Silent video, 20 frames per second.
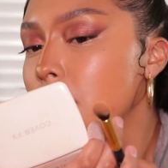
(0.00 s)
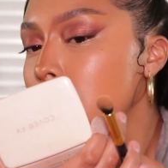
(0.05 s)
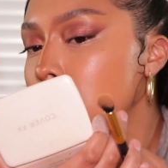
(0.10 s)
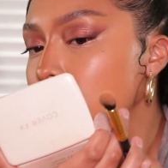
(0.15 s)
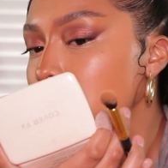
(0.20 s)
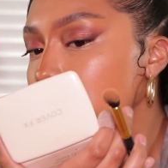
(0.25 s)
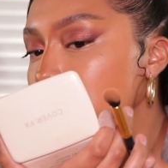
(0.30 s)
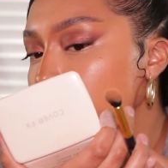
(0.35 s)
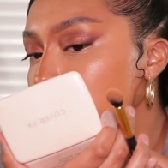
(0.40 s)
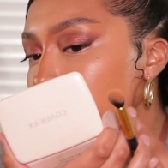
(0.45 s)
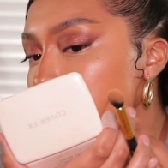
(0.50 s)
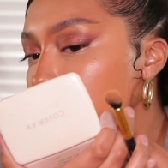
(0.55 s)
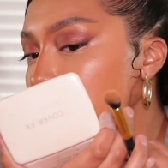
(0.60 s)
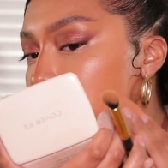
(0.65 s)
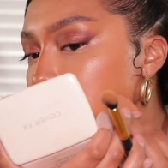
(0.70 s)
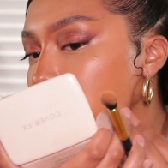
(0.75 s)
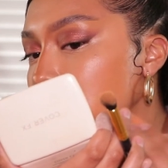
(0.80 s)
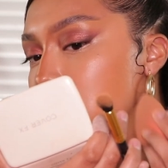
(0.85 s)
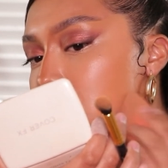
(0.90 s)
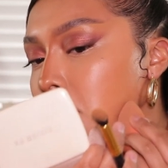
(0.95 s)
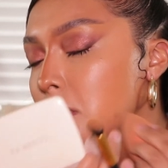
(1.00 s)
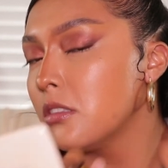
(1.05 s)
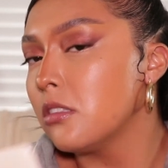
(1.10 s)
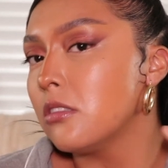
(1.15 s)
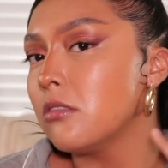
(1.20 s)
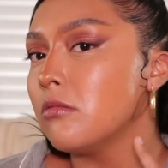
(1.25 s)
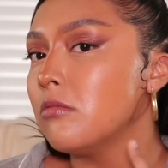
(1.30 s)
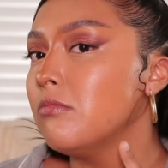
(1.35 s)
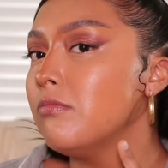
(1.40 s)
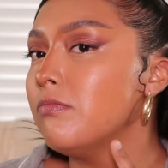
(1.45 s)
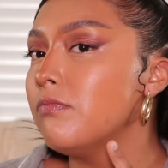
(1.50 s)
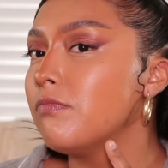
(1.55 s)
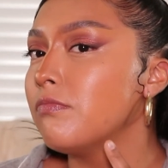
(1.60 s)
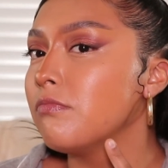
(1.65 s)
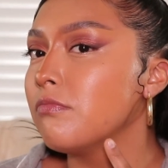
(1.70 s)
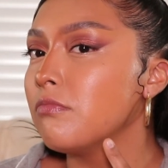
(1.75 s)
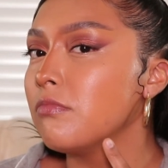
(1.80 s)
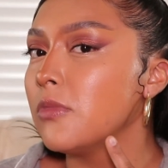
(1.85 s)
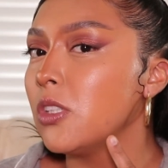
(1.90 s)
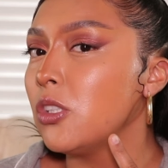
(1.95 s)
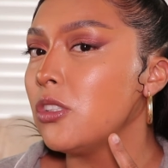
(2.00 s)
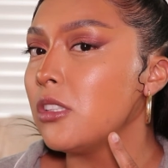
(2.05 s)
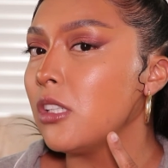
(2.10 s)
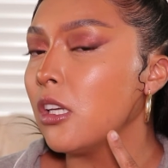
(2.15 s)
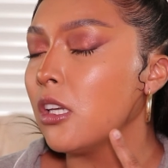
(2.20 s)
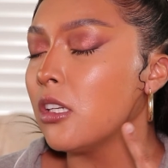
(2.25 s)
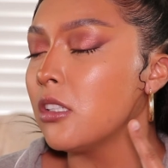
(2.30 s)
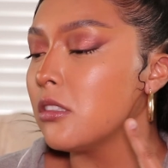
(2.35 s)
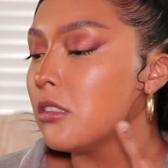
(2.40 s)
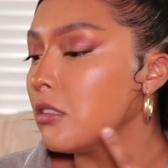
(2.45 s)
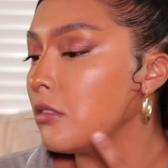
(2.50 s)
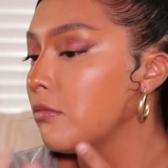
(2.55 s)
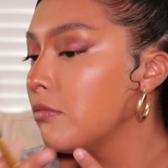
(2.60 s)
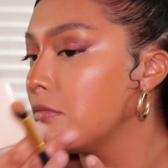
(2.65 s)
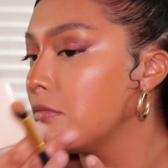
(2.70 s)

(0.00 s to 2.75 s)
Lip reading: And do you see it?